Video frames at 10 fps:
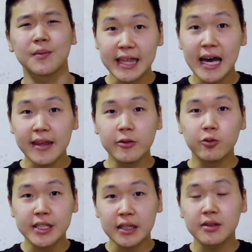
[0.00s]
Then
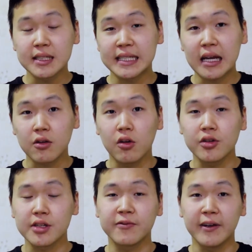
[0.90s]
reach out to the Seattle
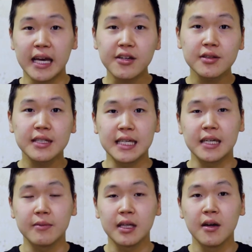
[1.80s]
College's financial
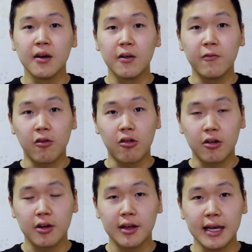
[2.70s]
team
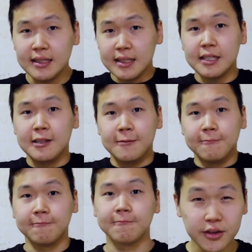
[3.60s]
for assistance.
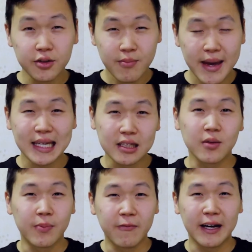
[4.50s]
You may need
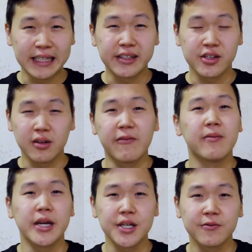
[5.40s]
to provide additional
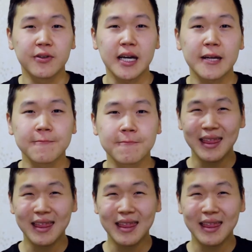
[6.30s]
information for that.